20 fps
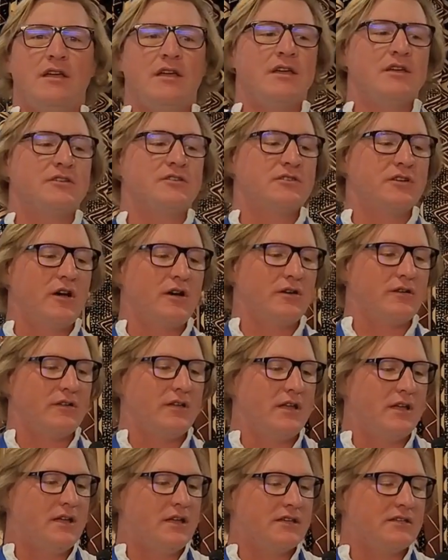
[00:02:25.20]

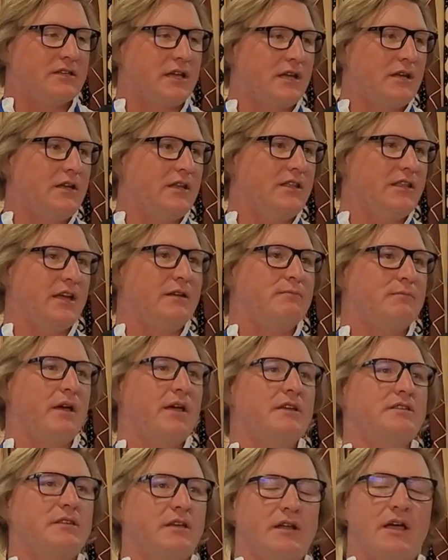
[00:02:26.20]
So suddenly that
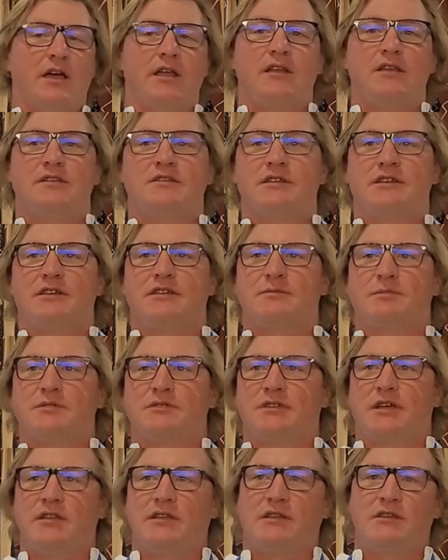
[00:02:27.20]
makes that
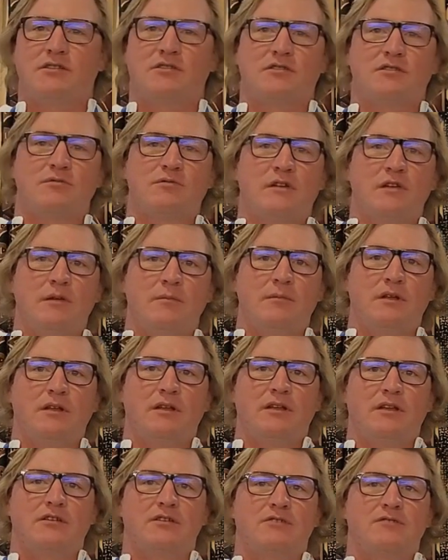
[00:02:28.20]
86% extremely,
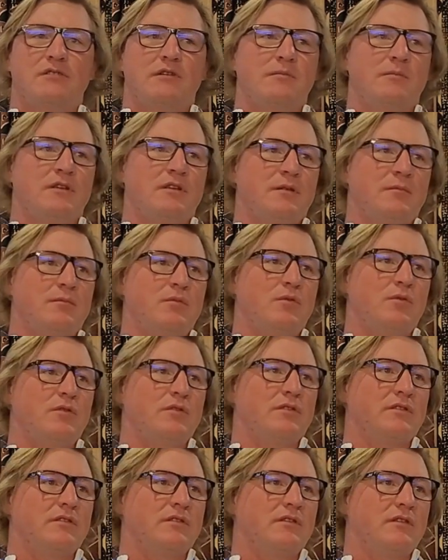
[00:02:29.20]
extremely
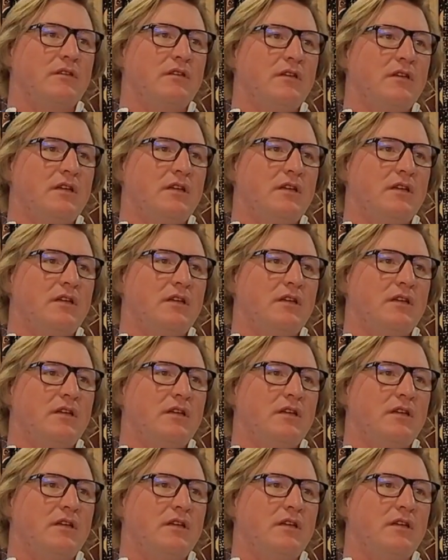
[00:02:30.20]
important.